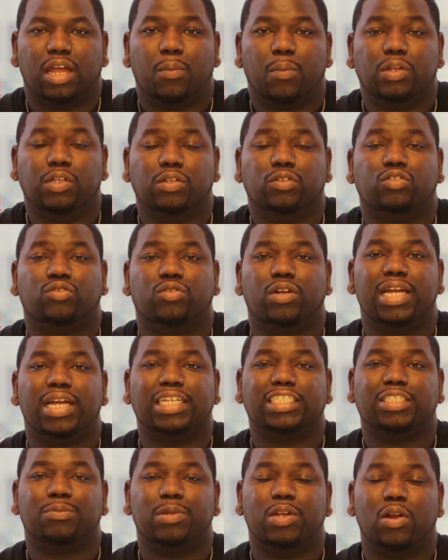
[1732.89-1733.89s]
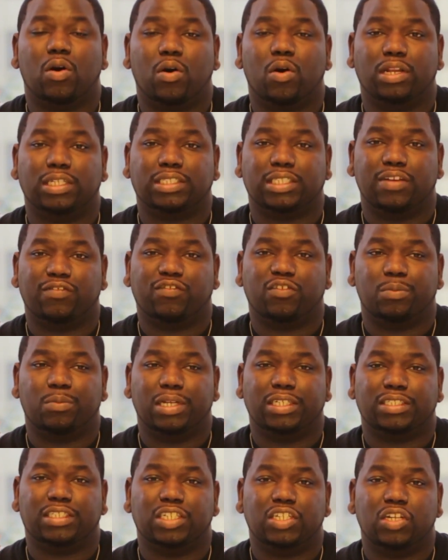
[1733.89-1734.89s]
Now, when you transmit all this
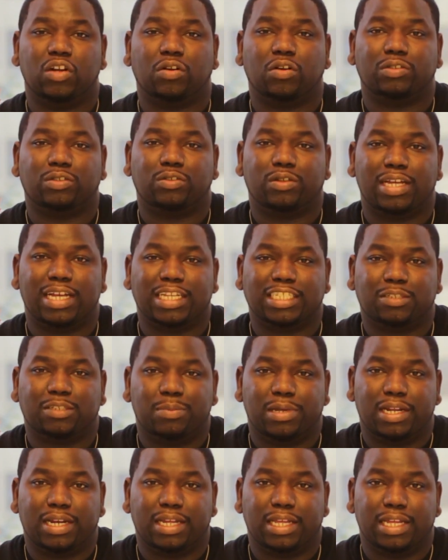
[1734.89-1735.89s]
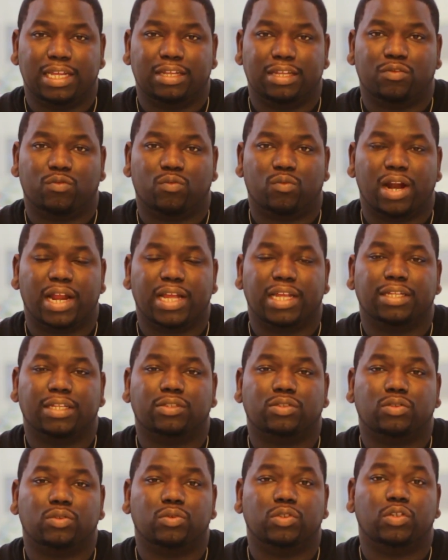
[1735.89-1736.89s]
information, you're transmitting it right
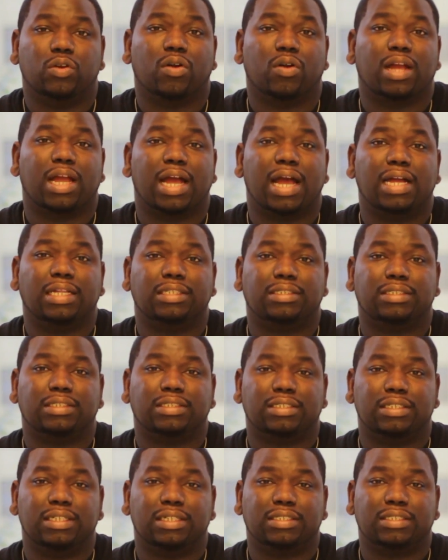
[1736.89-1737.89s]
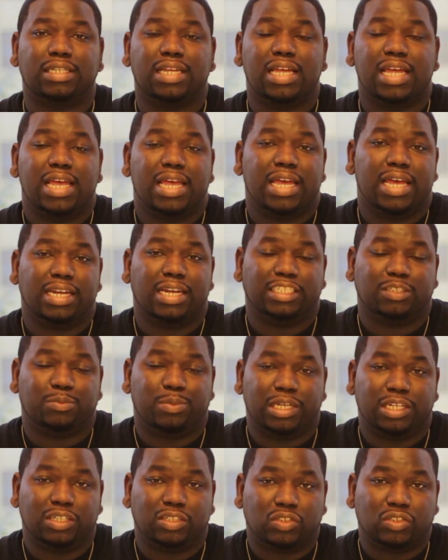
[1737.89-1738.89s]
into your consciousness, and it's
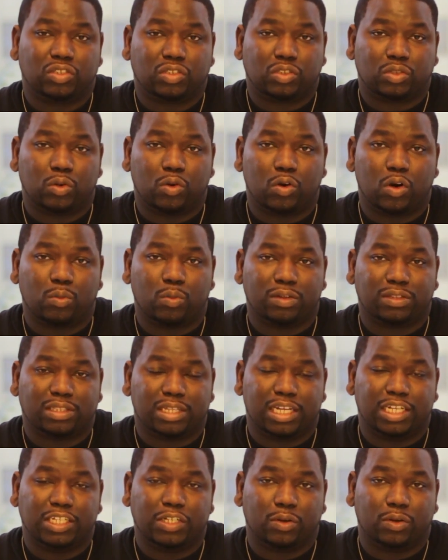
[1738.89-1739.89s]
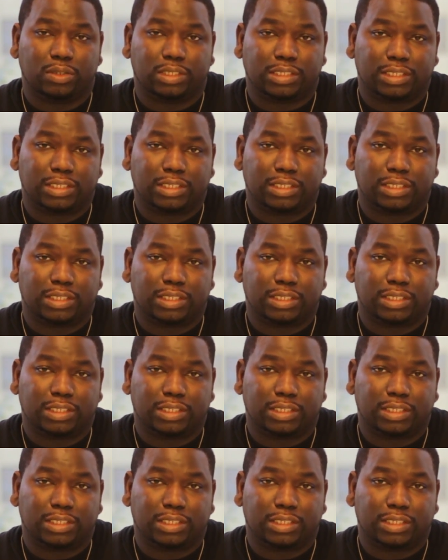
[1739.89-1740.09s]
being stored within your